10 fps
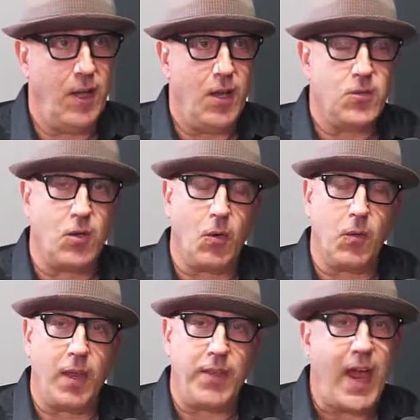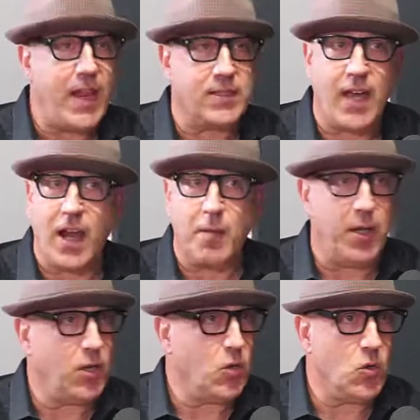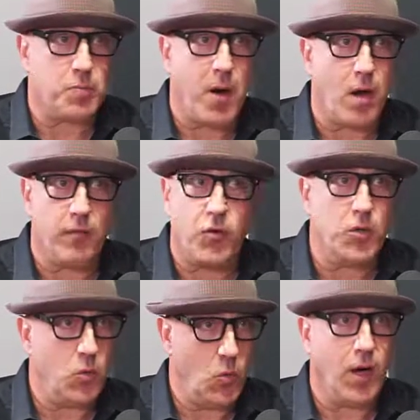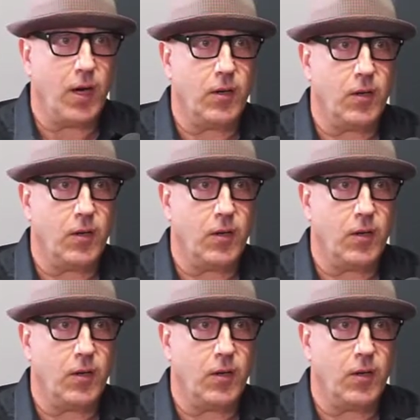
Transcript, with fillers: So that has got to be a huge part of who you are.